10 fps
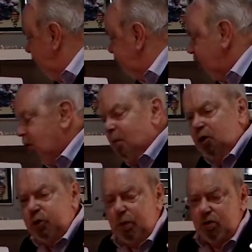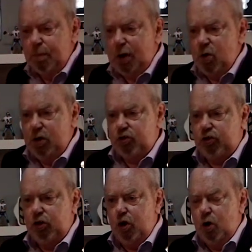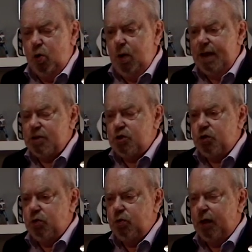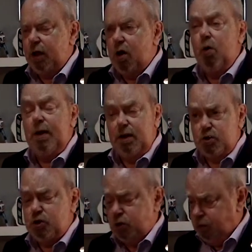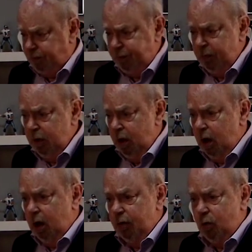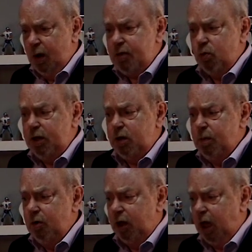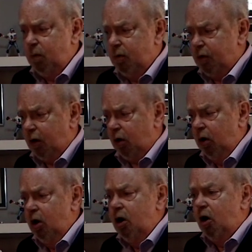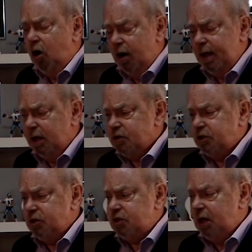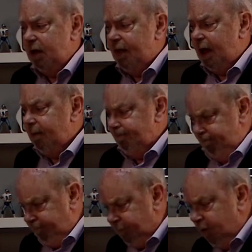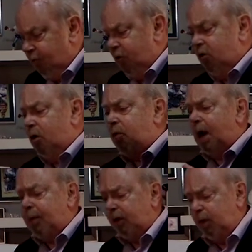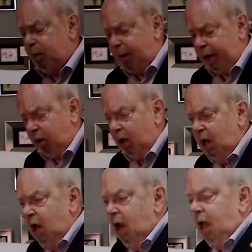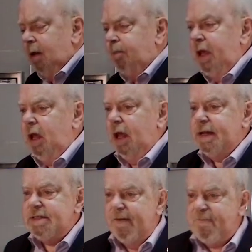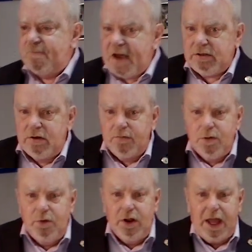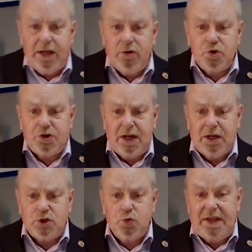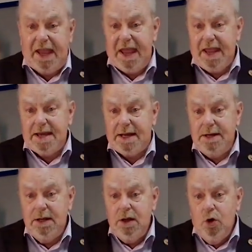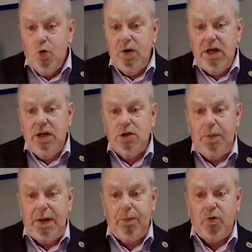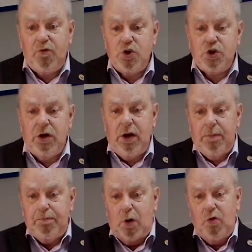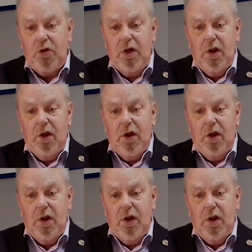there are multiple components that go into the way that we communicate with our audiences, and that if we're going to properly prepare and be as effective communicators as we can, we need to be proficient in both,